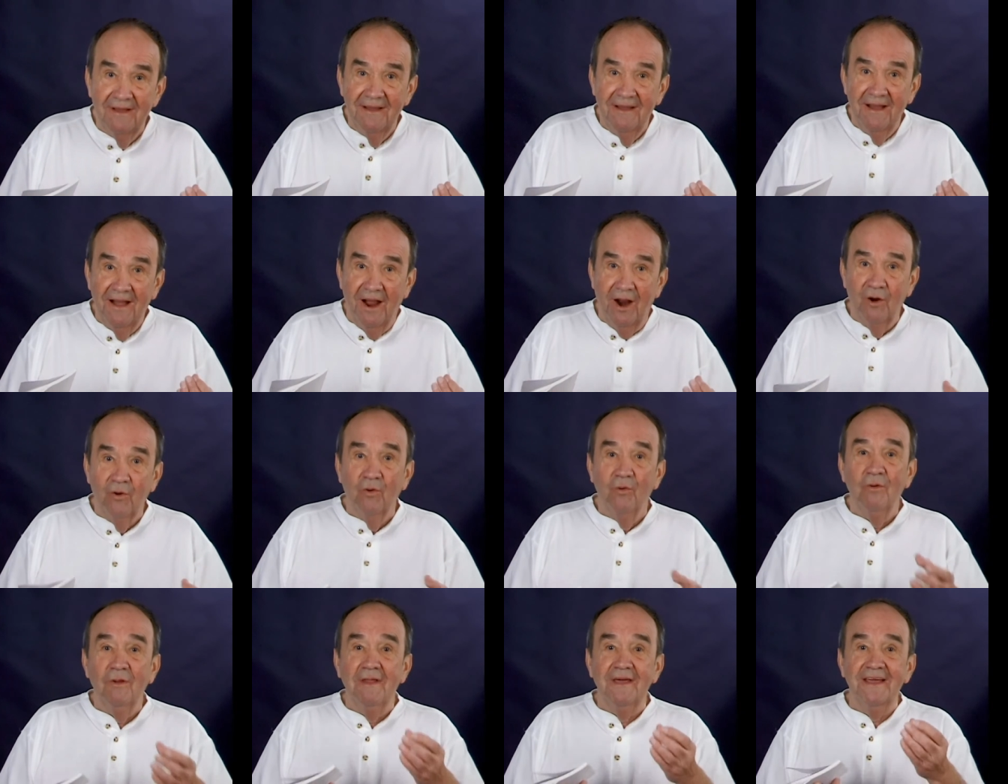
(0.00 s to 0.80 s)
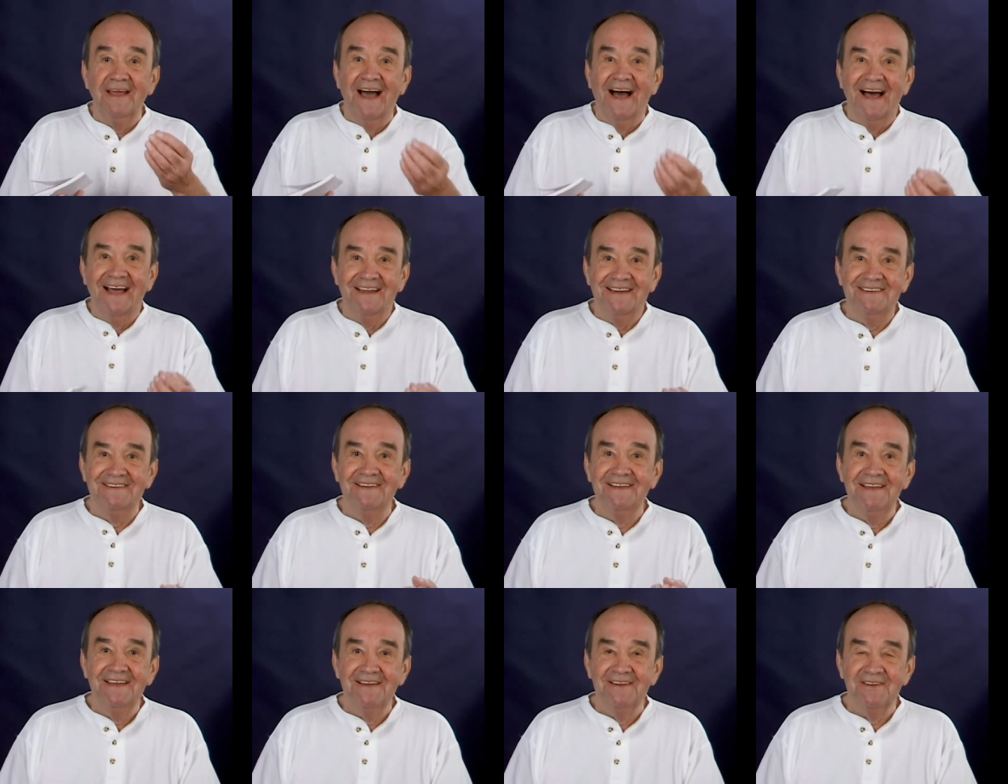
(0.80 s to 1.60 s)
are only
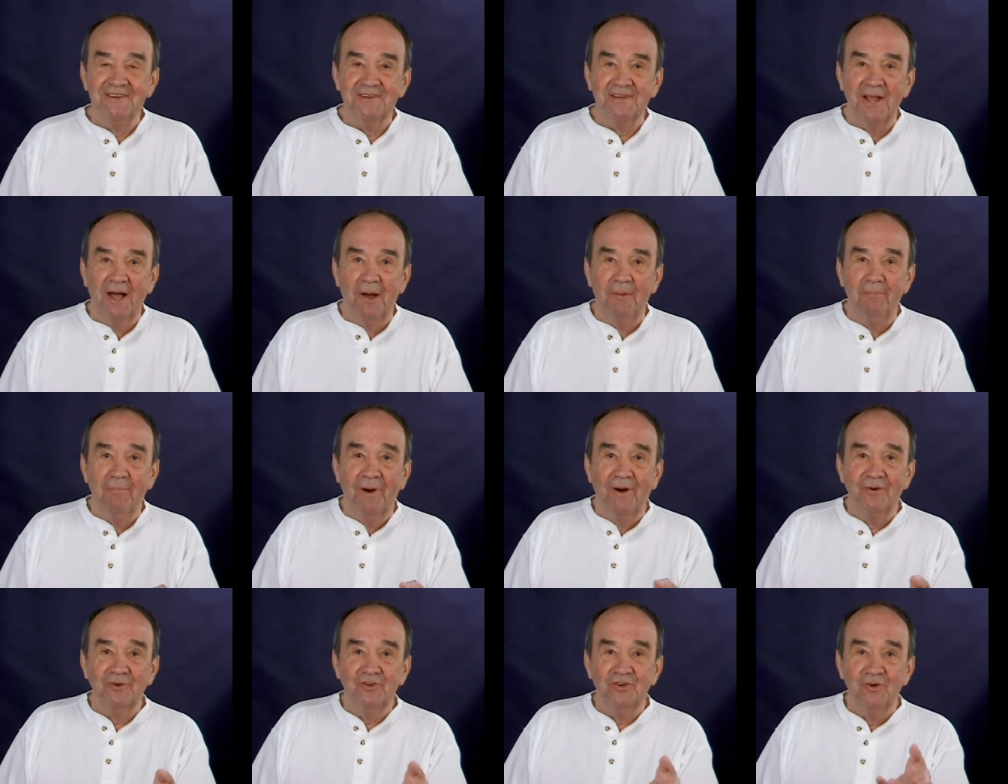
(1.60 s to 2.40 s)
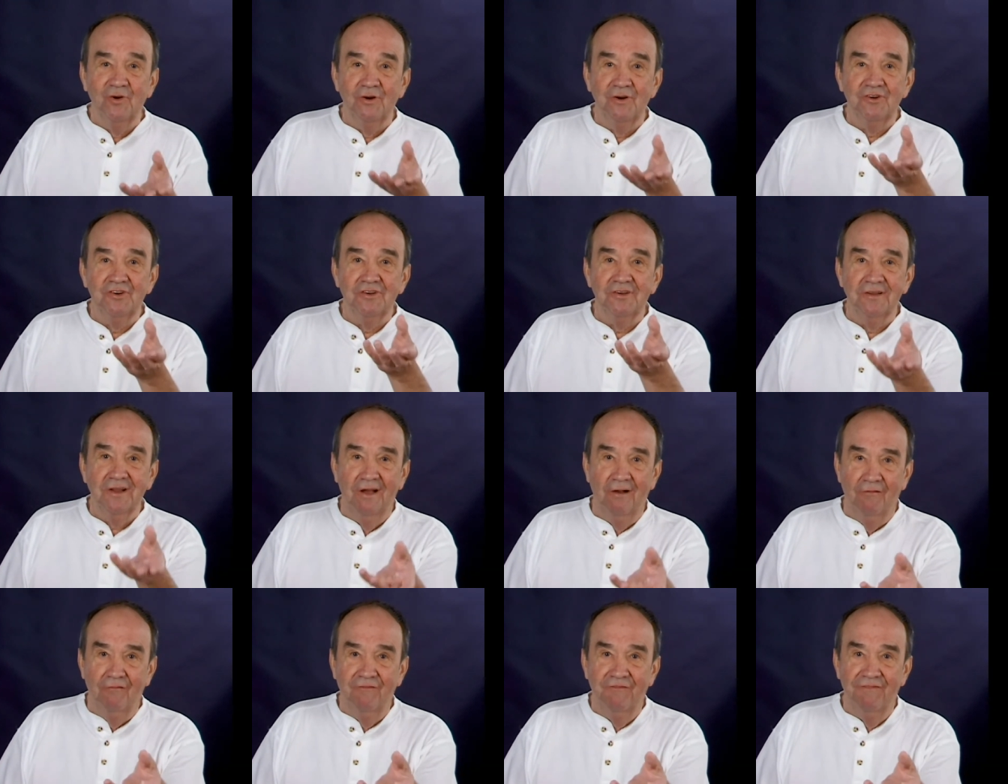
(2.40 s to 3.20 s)
ideas about
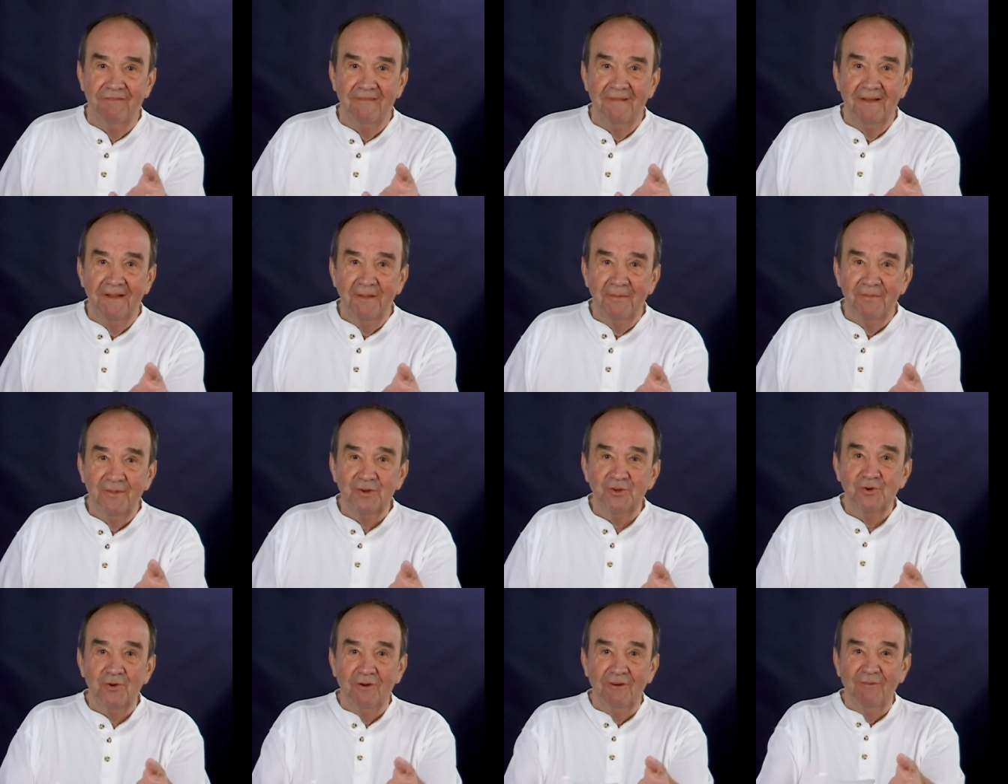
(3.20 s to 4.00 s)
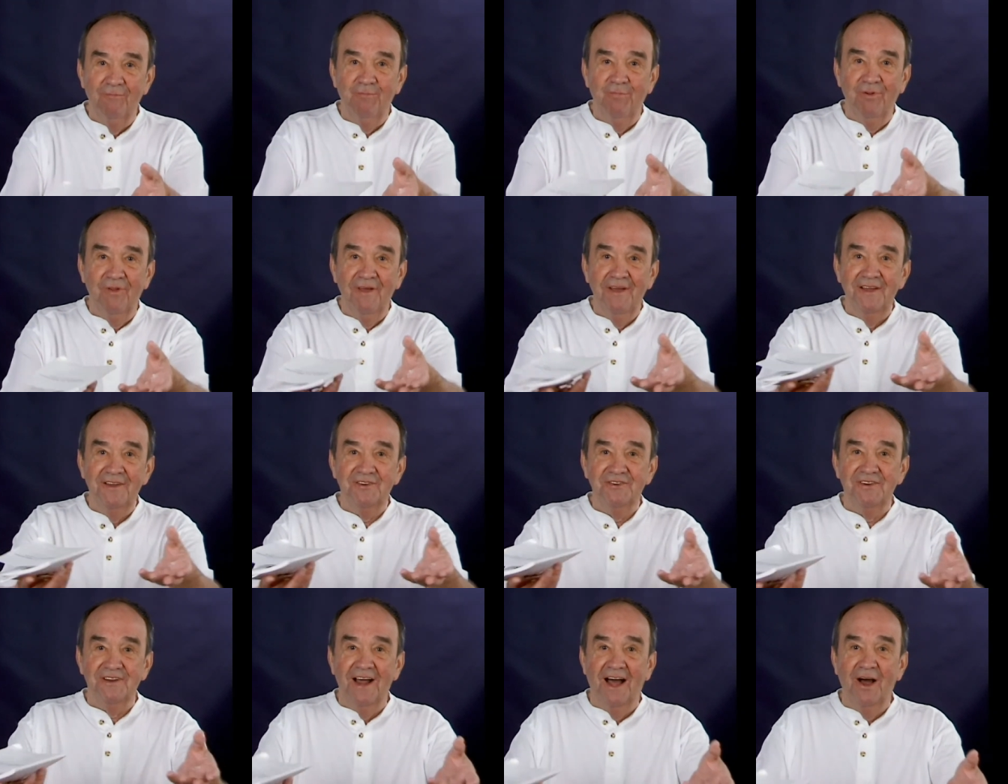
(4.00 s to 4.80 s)
yourself that you have
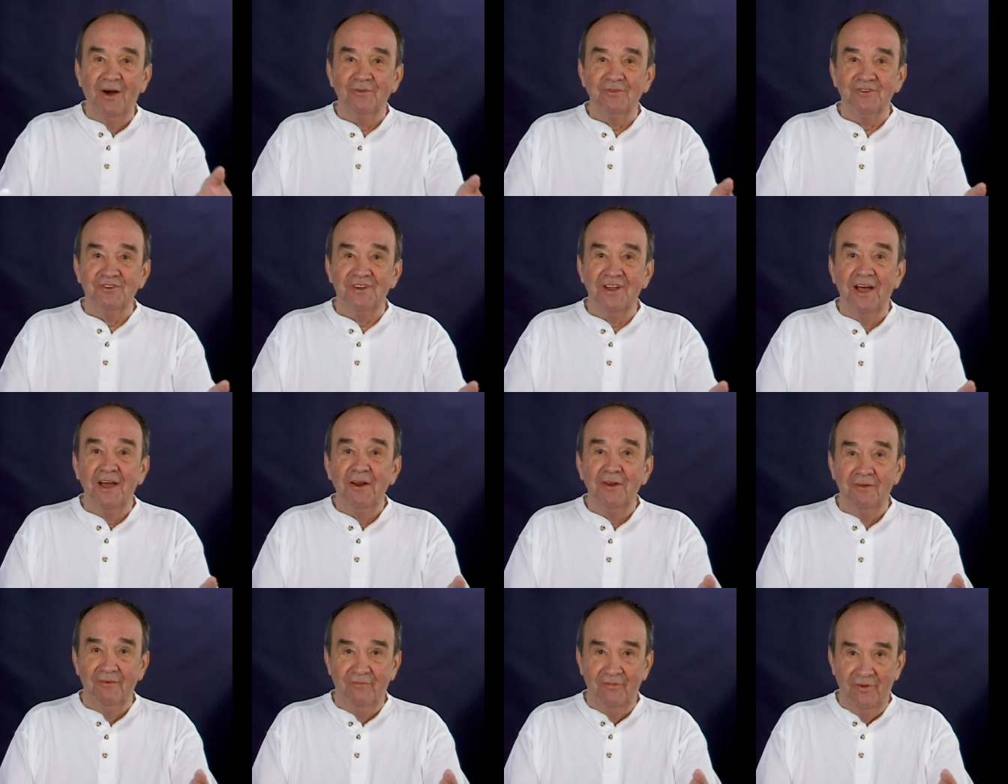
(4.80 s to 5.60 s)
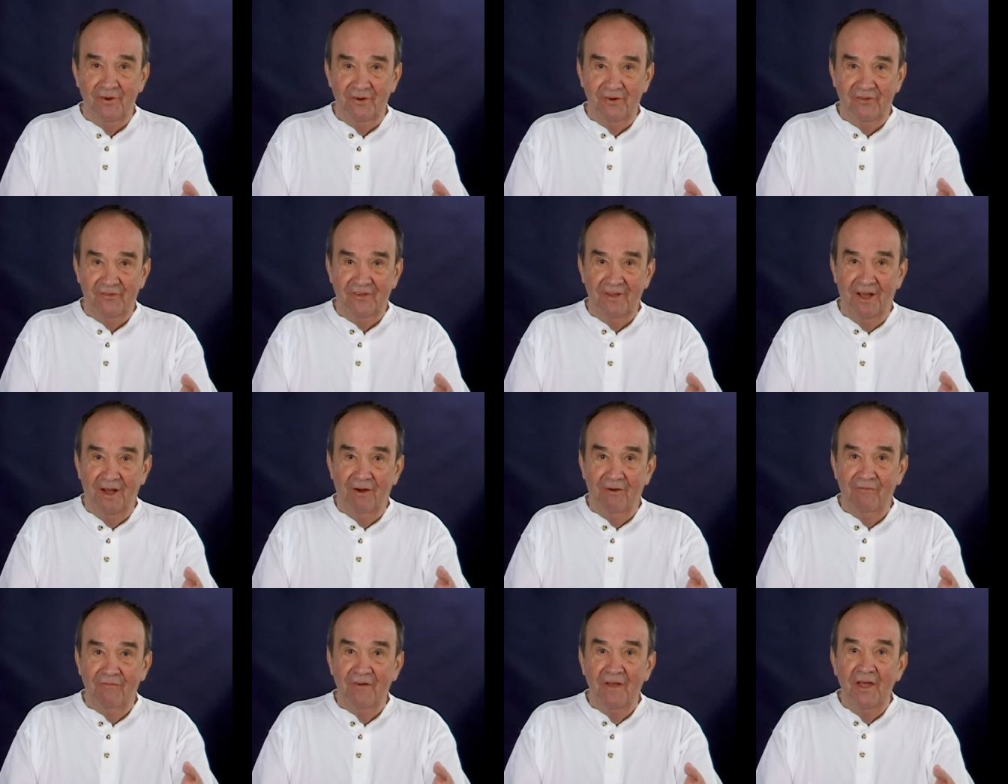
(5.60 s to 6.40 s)
placed outside of
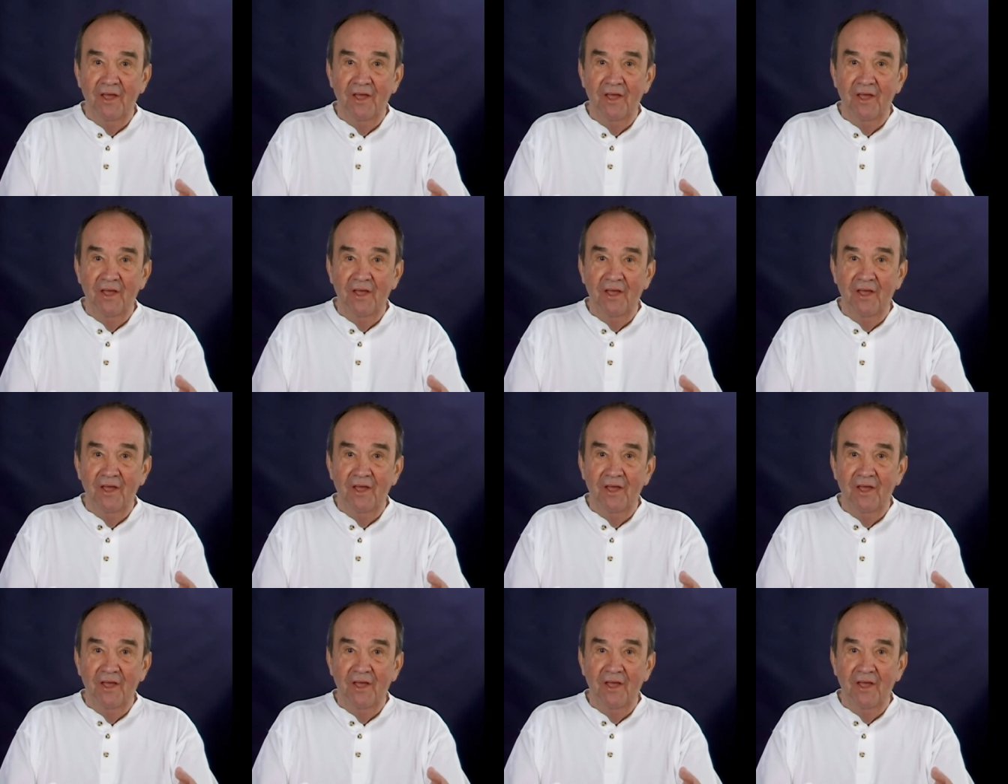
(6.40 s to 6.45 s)
yourself